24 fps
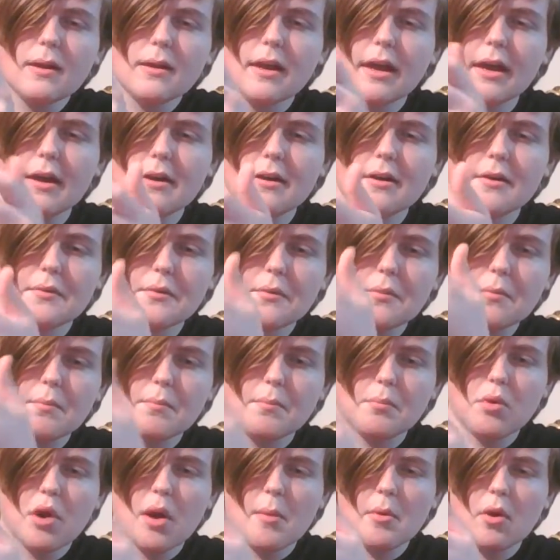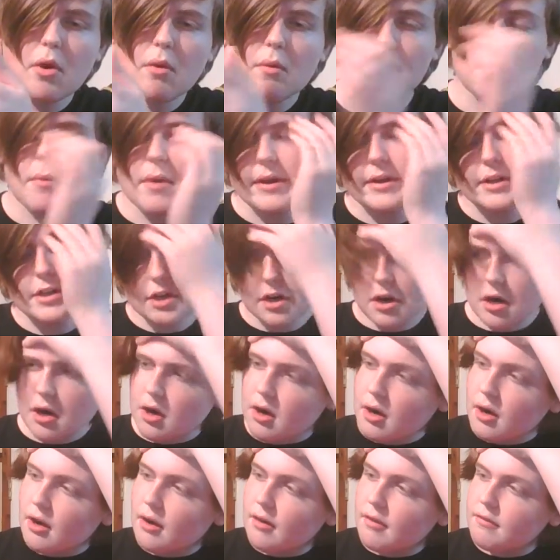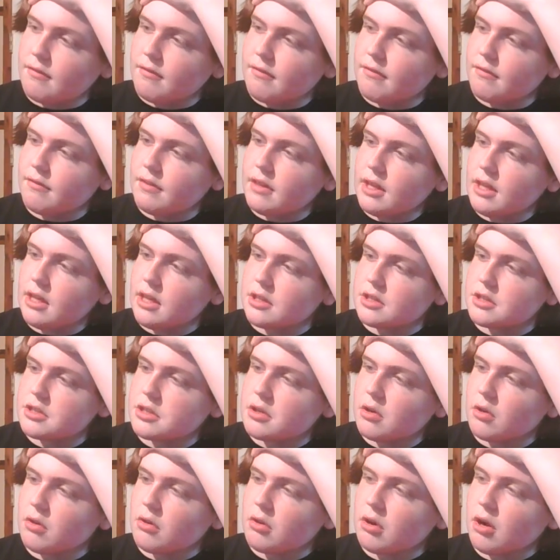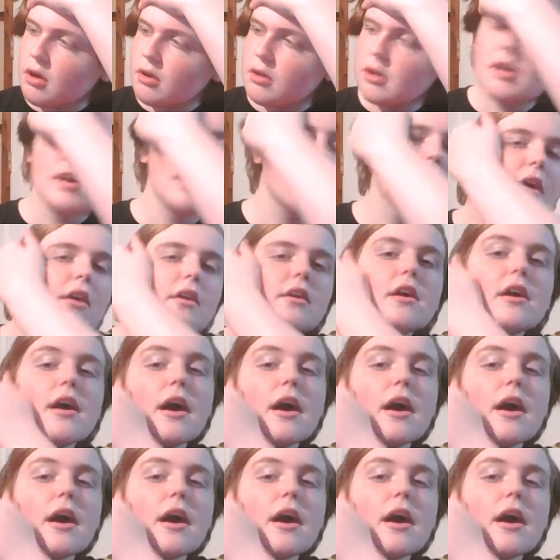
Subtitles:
got a promo render of the Skullcrawler.